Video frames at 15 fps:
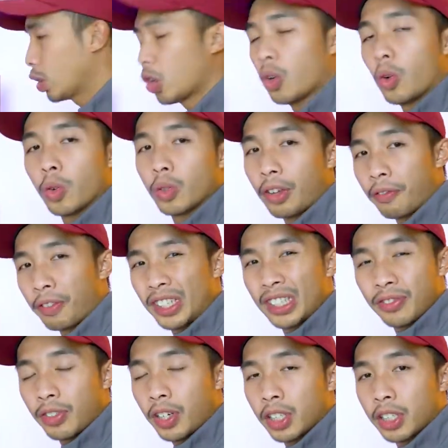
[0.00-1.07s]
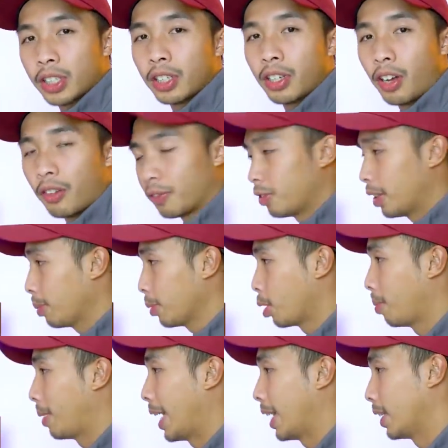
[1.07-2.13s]
So the first function of trim
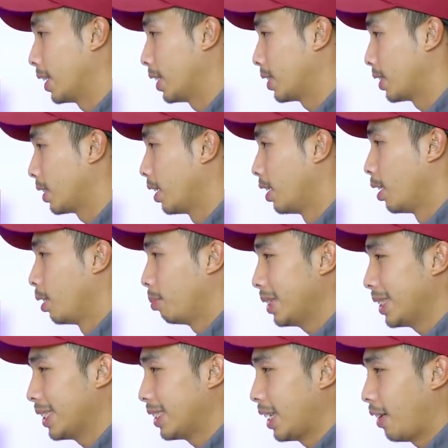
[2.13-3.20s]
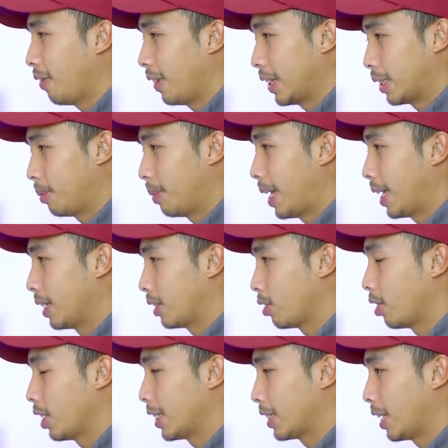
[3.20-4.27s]
command is pretty
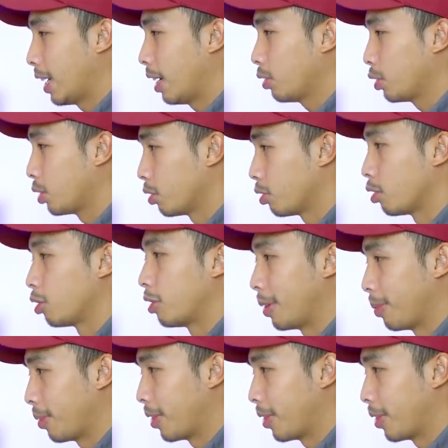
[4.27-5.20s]
self-explanatory. It allows you to trim